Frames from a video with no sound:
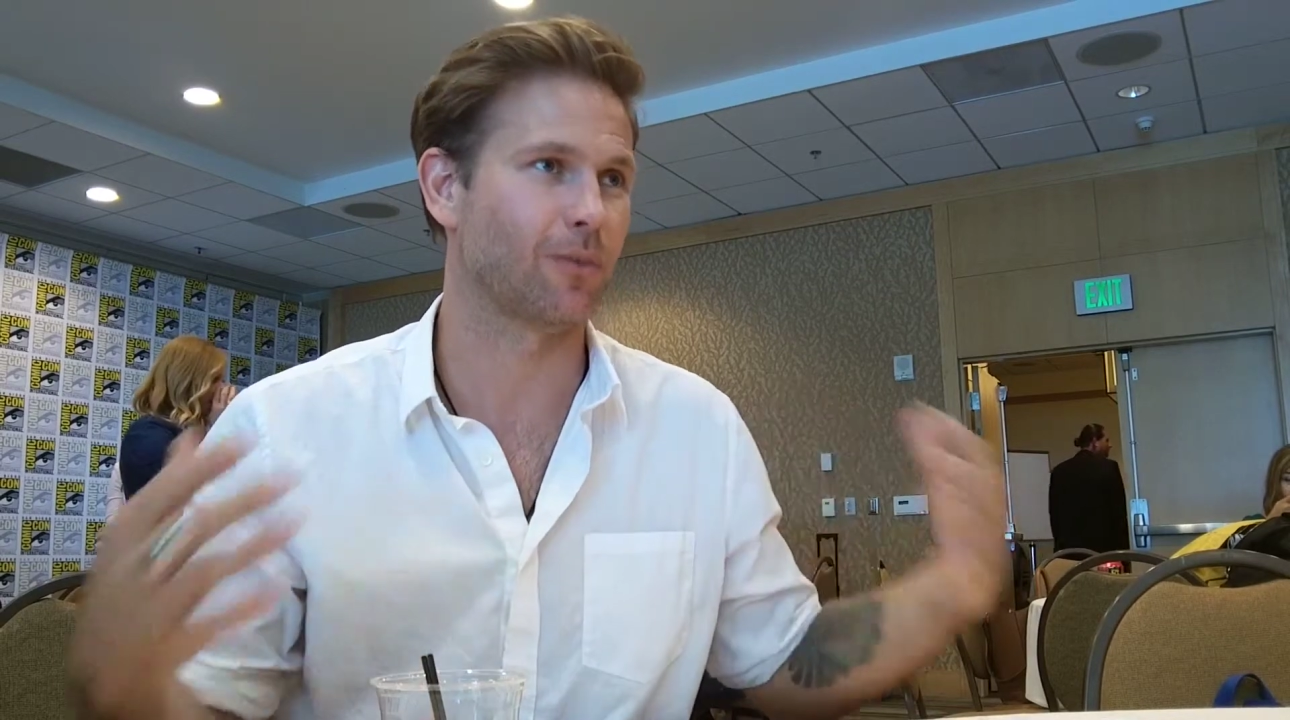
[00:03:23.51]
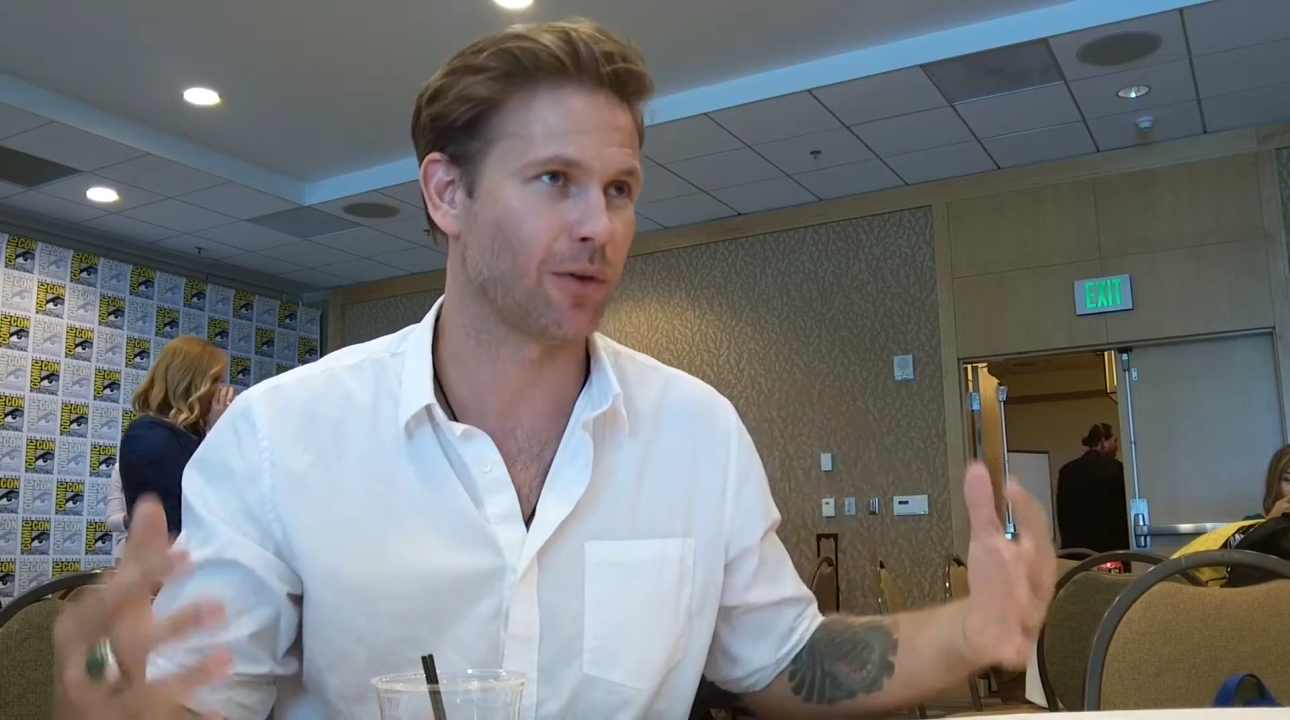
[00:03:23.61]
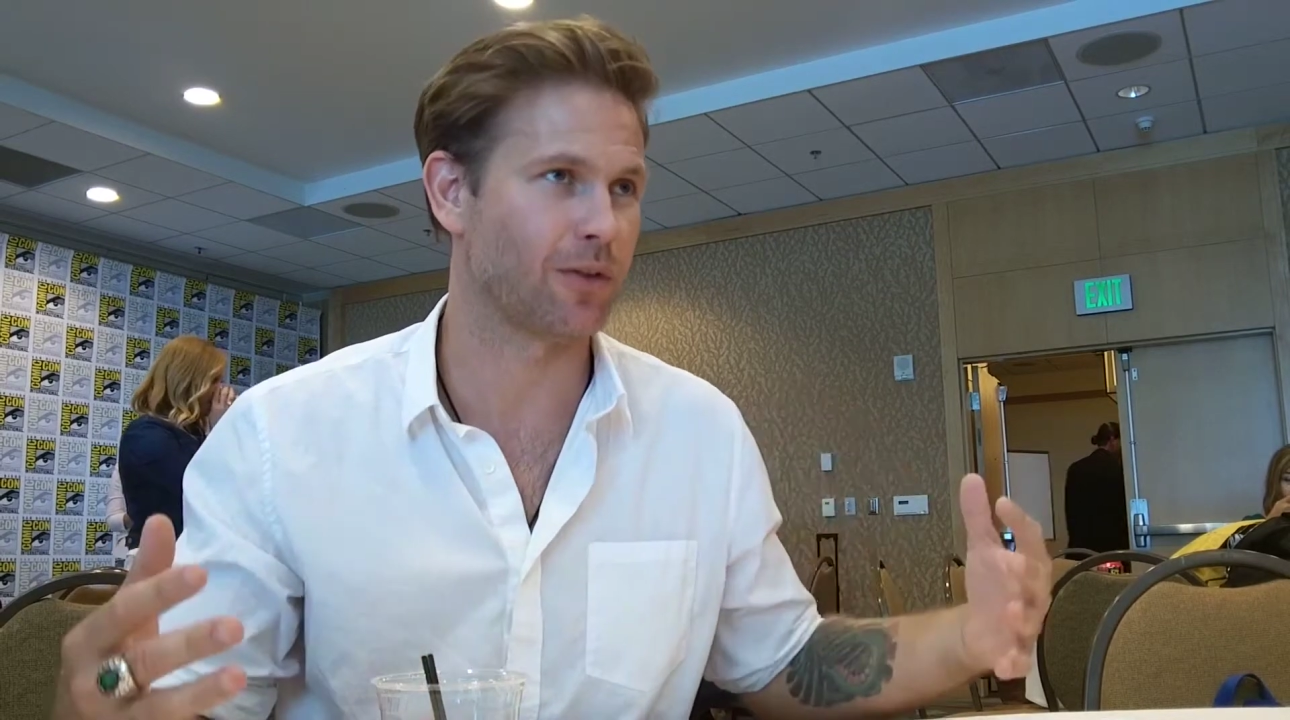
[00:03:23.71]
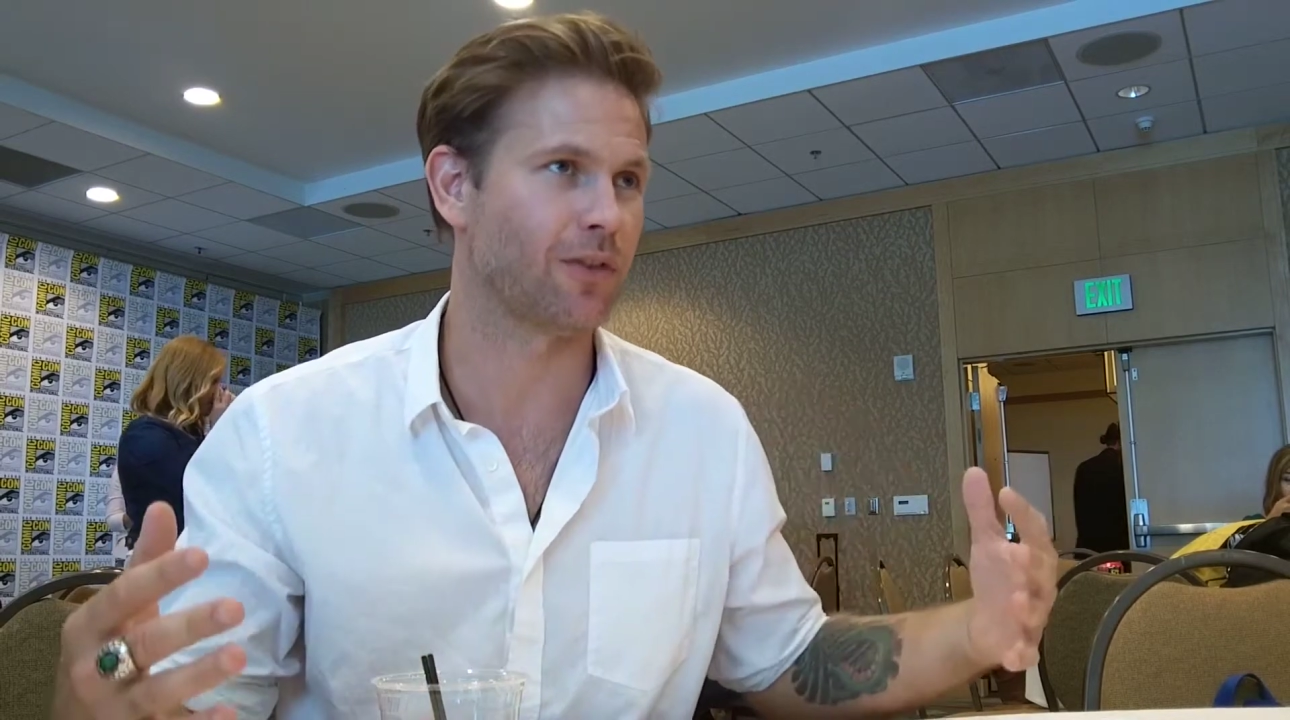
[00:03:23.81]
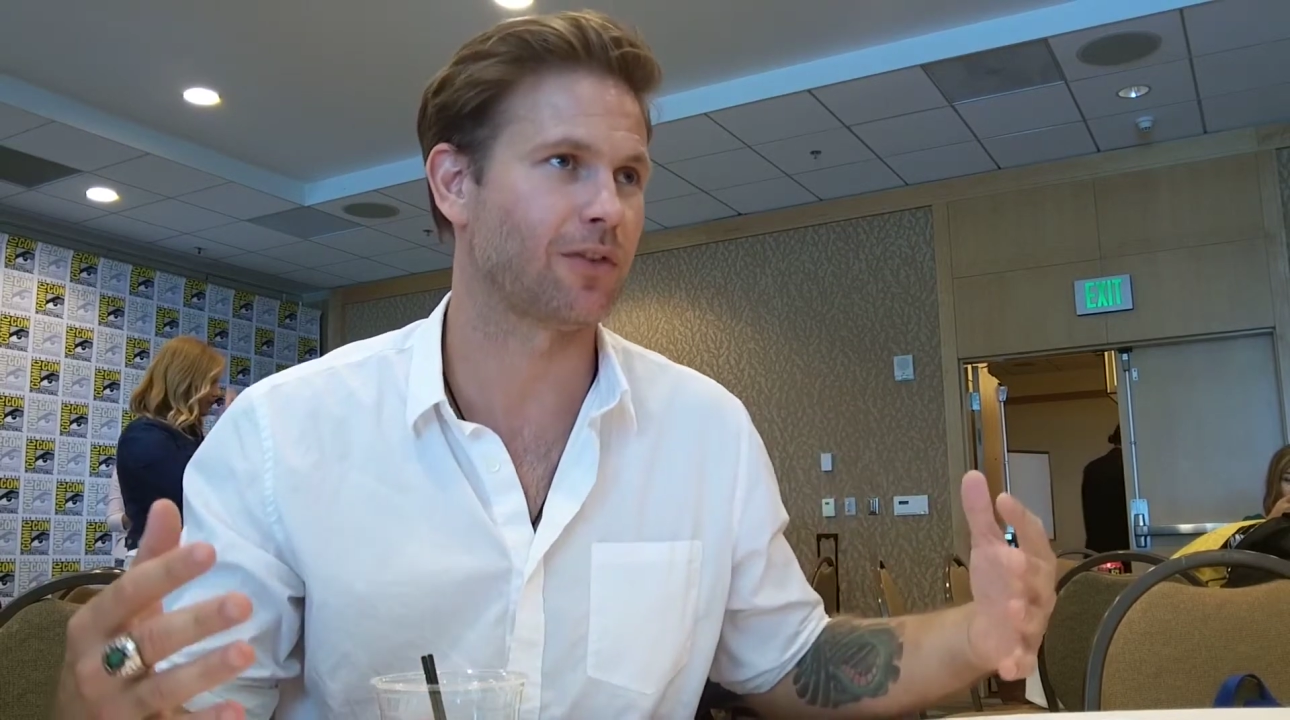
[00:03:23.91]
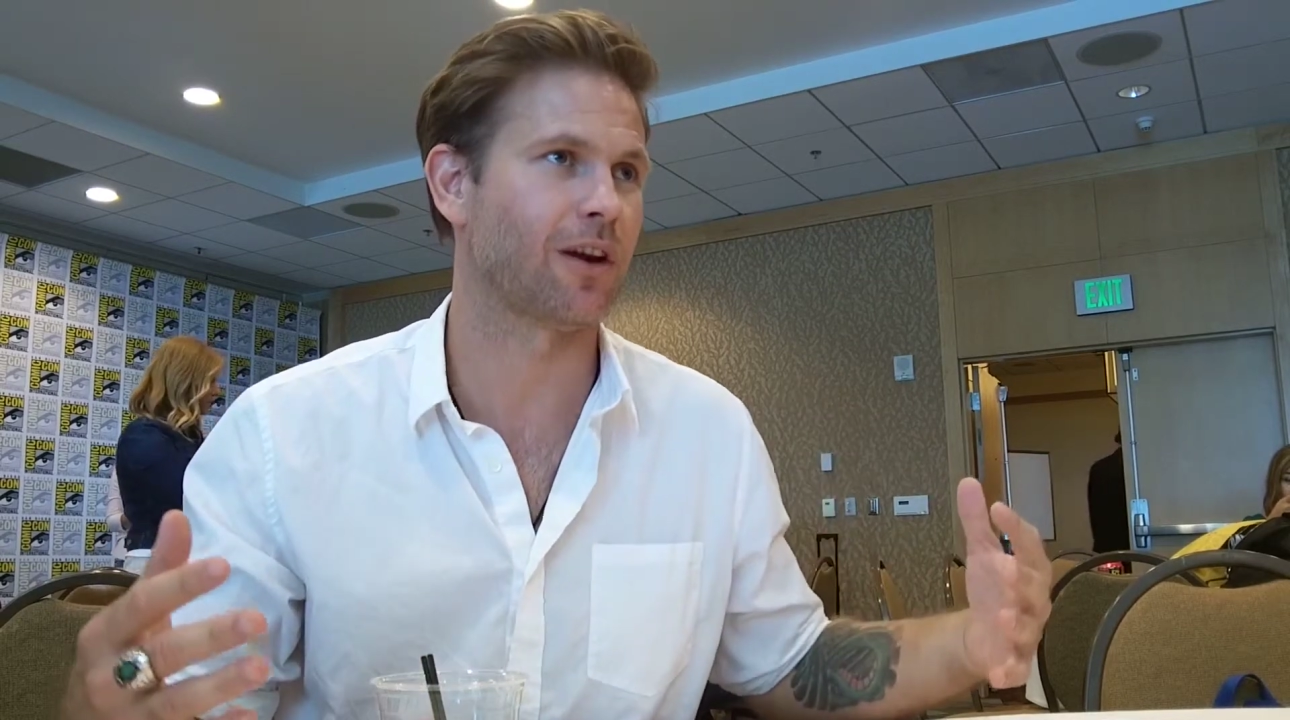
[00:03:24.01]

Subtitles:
with these